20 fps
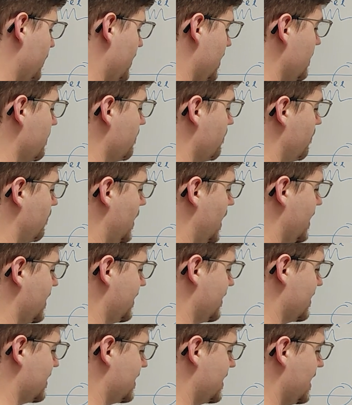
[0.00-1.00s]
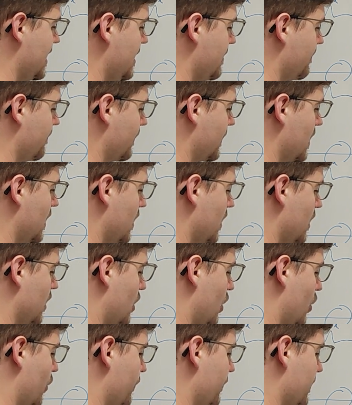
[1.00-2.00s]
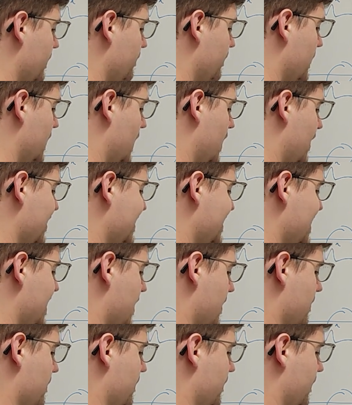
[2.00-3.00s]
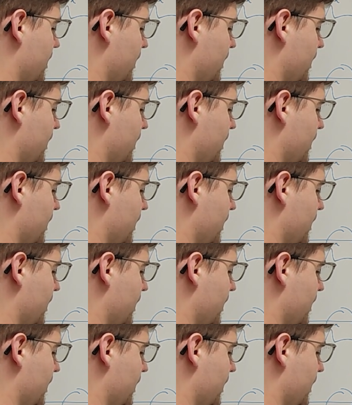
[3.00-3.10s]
the minus t over rc.